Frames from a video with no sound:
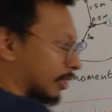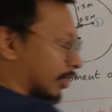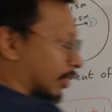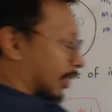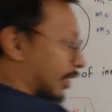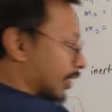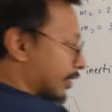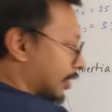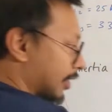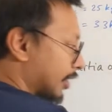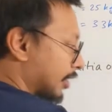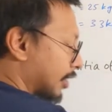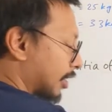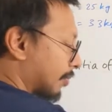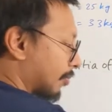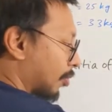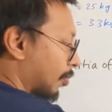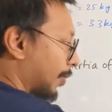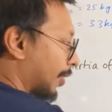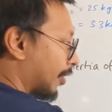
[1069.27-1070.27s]
This is
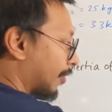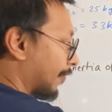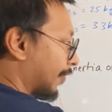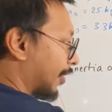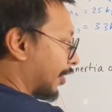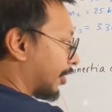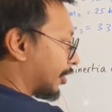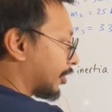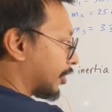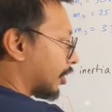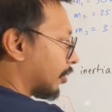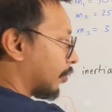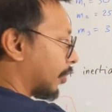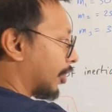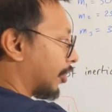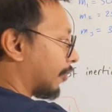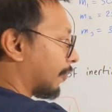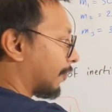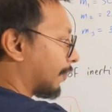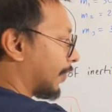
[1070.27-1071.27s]
the moment of inertia
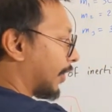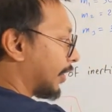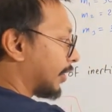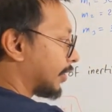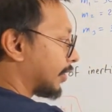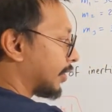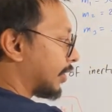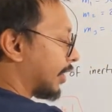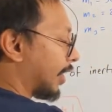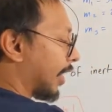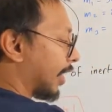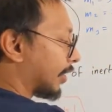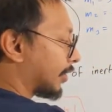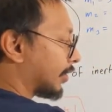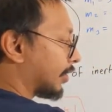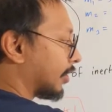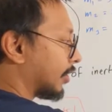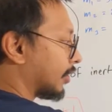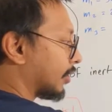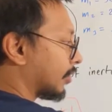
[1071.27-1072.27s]
when you fix the
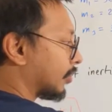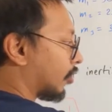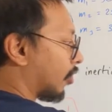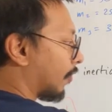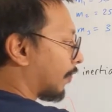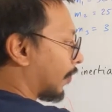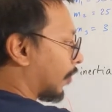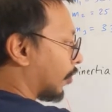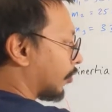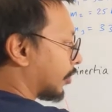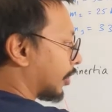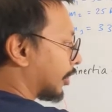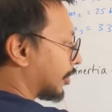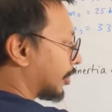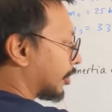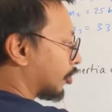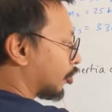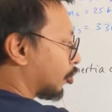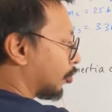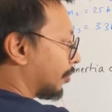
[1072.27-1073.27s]
axis of
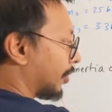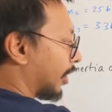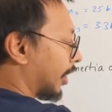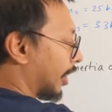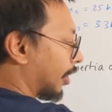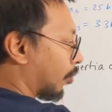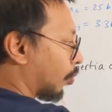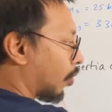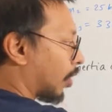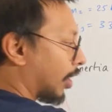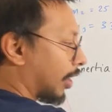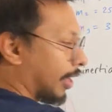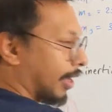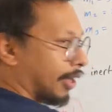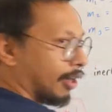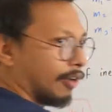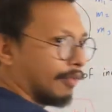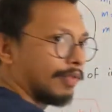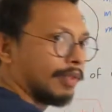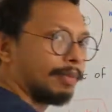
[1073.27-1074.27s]
rotation to be at one
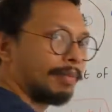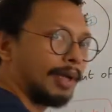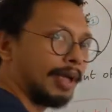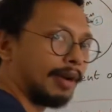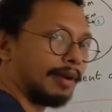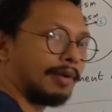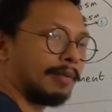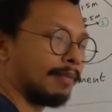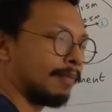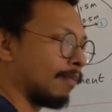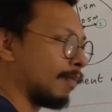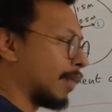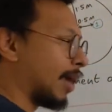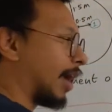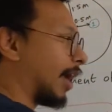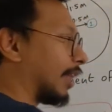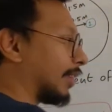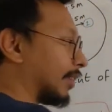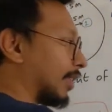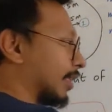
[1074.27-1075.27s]
end of the pen,
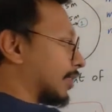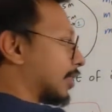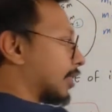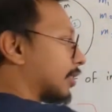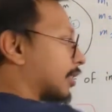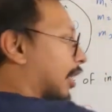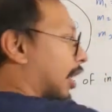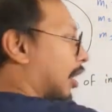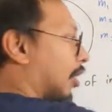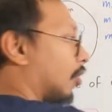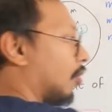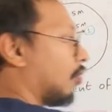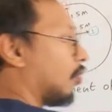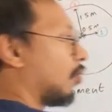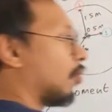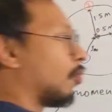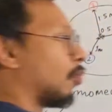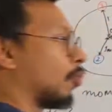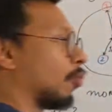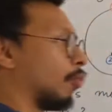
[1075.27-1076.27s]
and this is how
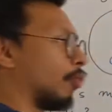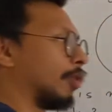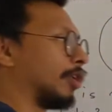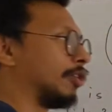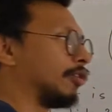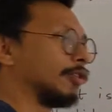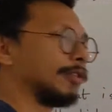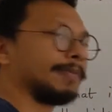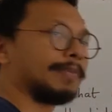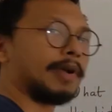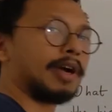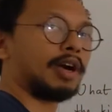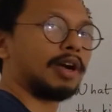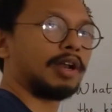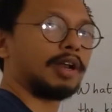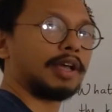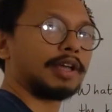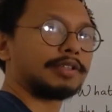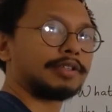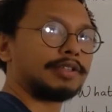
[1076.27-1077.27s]
we use
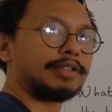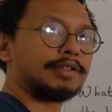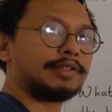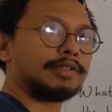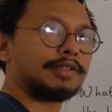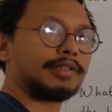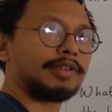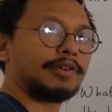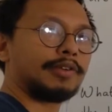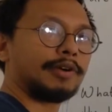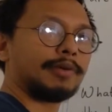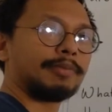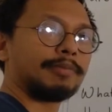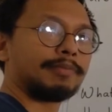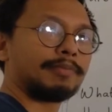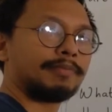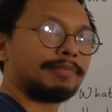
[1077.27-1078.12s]
parallel axis theorem.